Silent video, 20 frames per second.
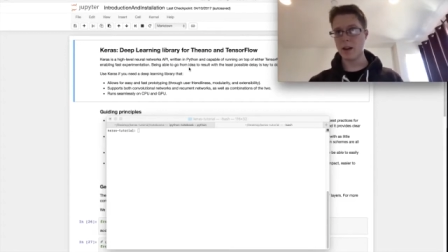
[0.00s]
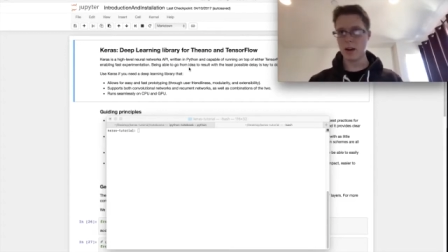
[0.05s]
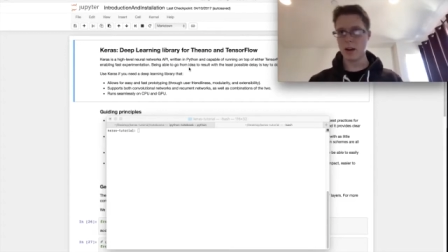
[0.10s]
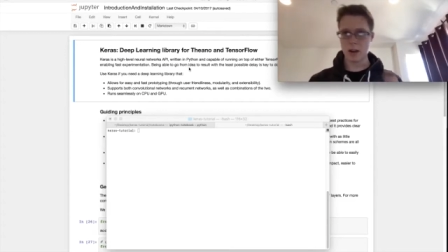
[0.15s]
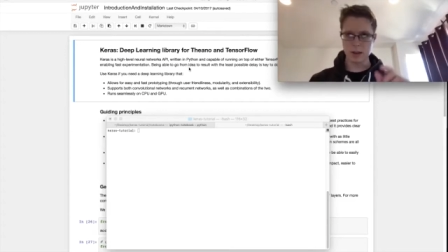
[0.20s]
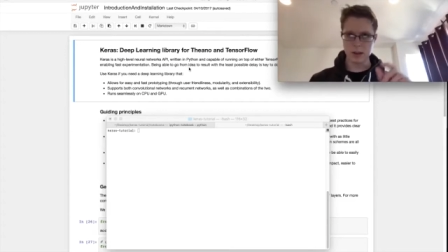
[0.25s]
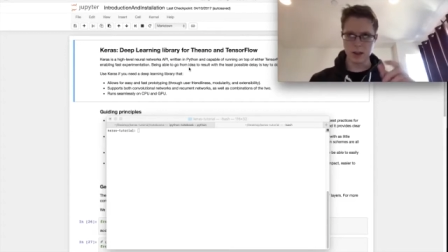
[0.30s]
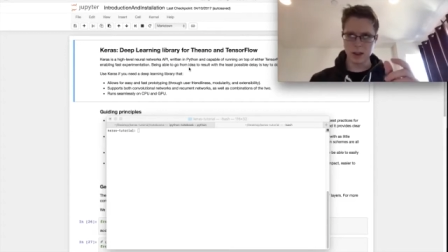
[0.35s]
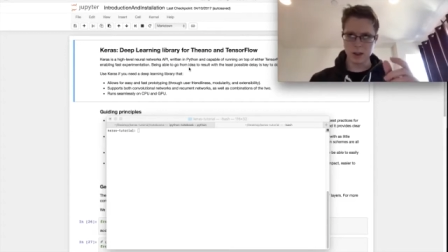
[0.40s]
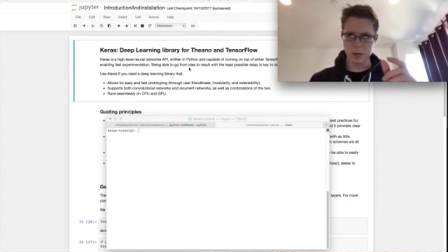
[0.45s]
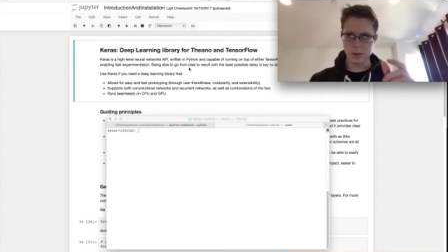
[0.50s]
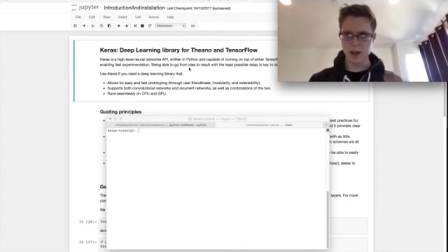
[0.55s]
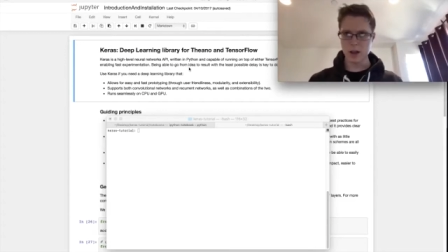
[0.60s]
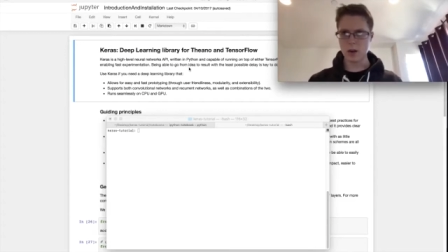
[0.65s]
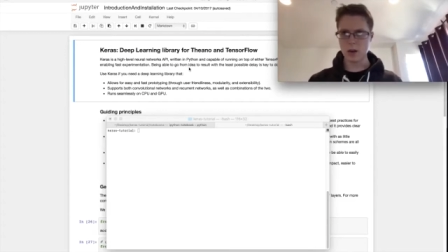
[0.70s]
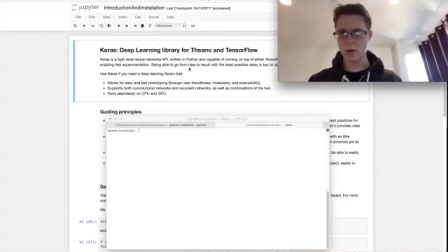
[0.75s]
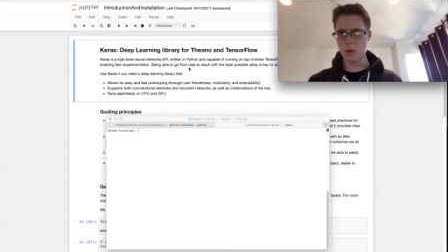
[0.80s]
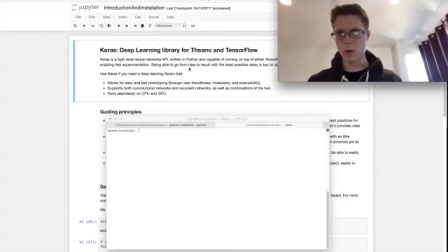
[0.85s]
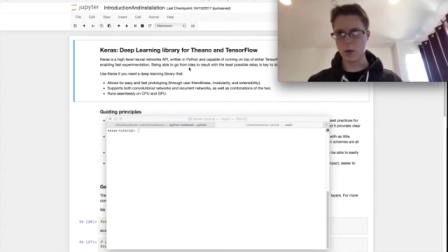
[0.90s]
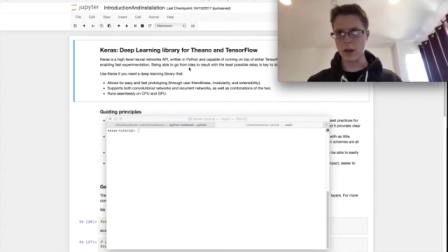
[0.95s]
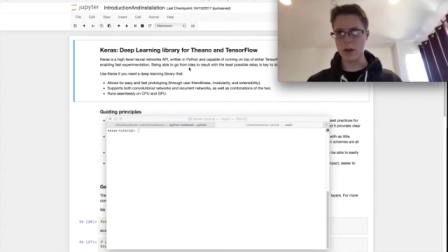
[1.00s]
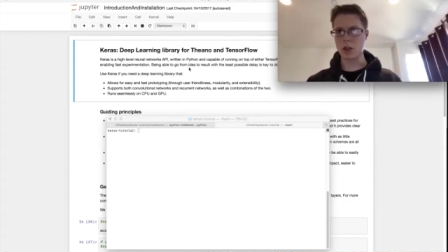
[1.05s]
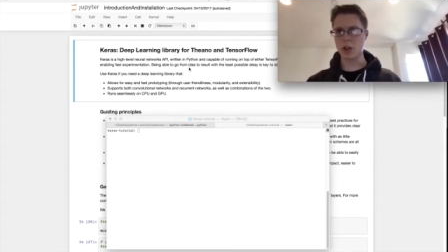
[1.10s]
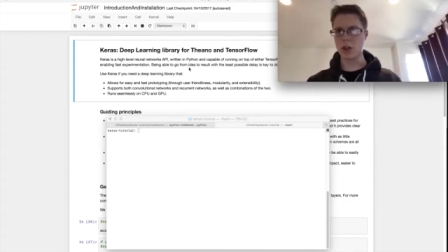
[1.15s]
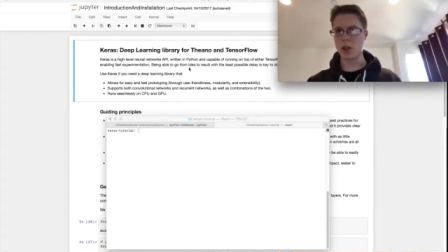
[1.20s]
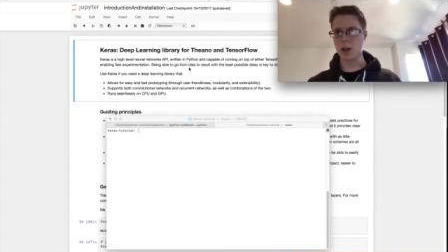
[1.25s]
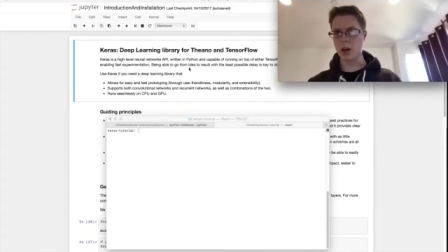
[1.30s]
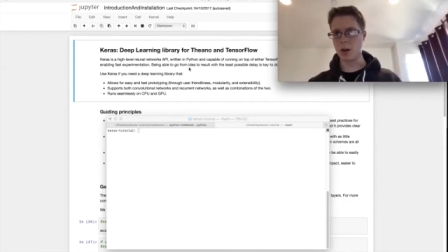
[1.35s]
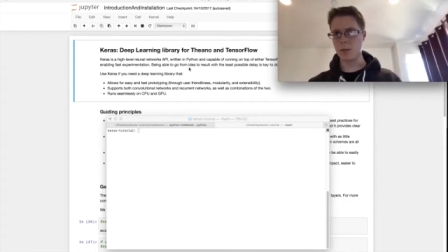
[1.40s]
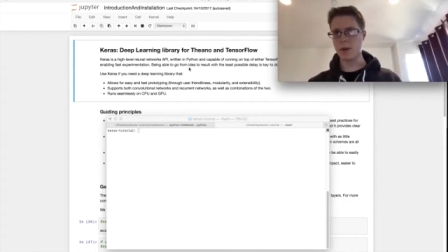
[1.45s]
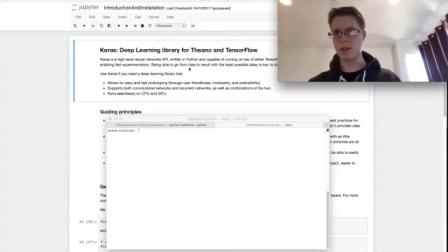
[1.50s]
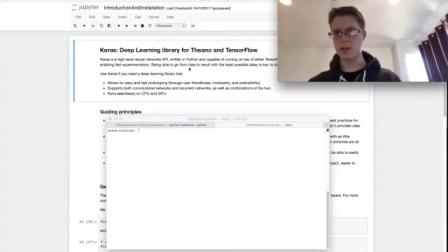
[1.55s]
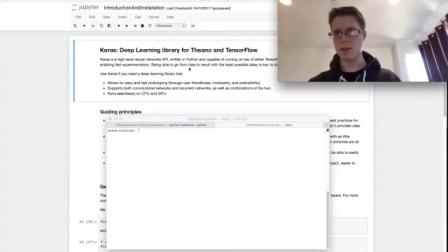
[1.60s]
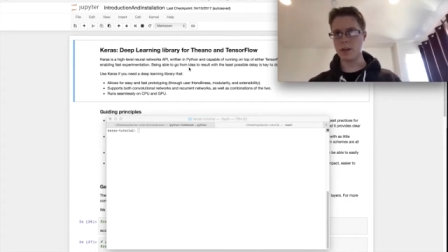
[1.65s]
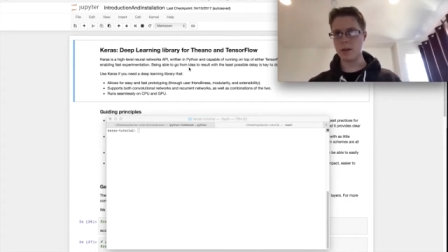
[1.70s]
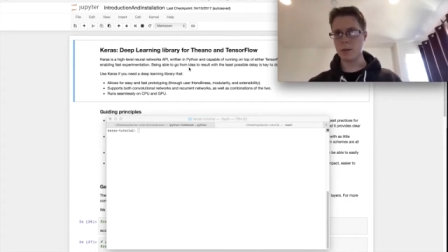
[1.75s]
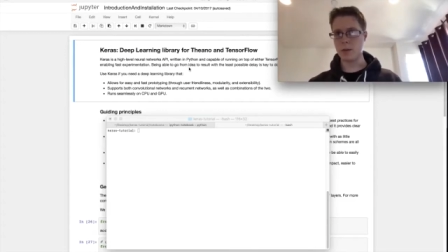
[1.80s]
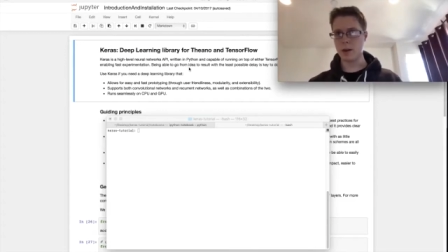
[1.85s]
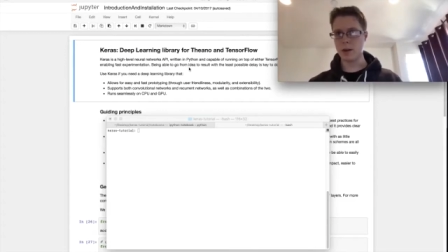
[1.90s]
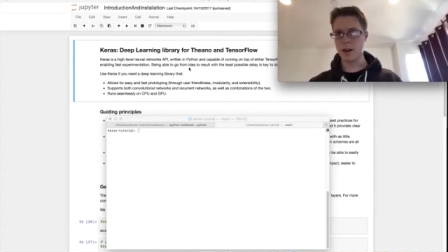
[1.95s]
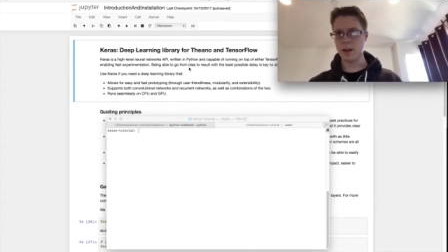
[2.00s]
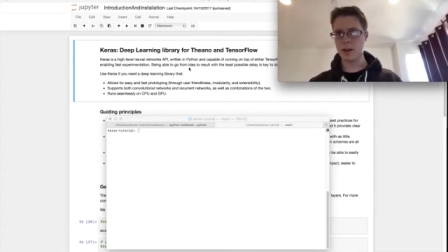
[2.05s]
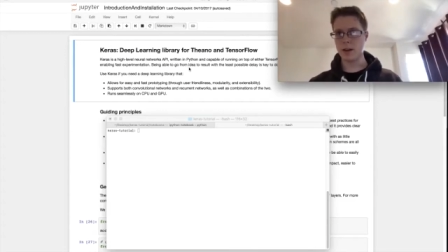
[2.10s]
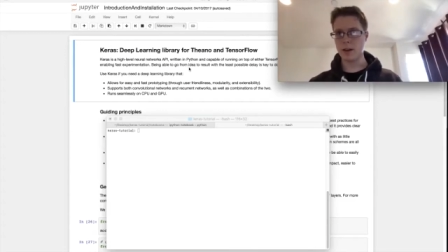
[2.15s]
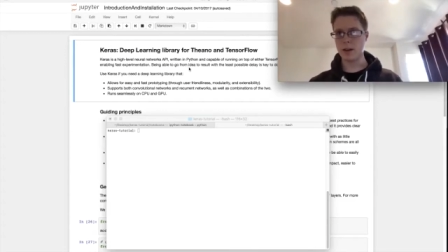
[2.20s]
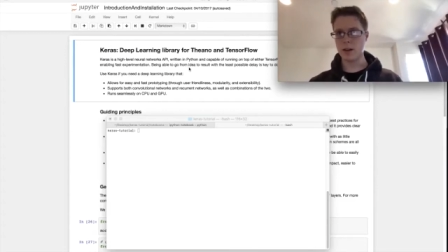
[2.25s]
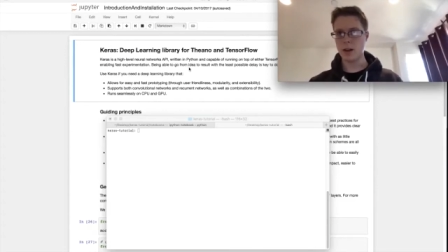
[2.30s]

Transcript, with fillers: a little bit on why you should care about deep learning.